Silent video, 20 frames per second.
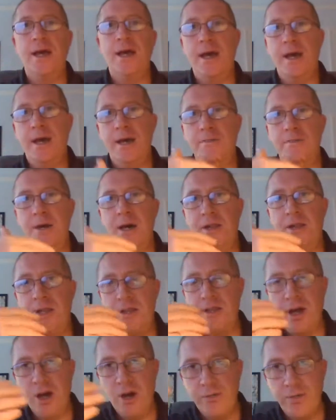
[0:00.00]
And
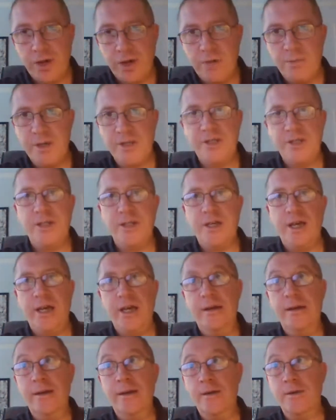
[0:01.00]
then they overcommitted
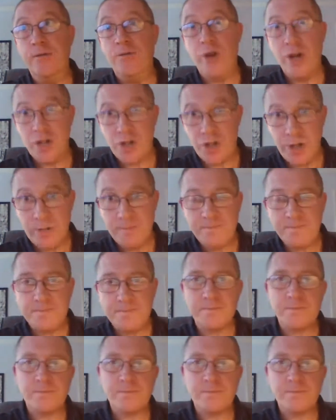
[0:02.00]
in Russia,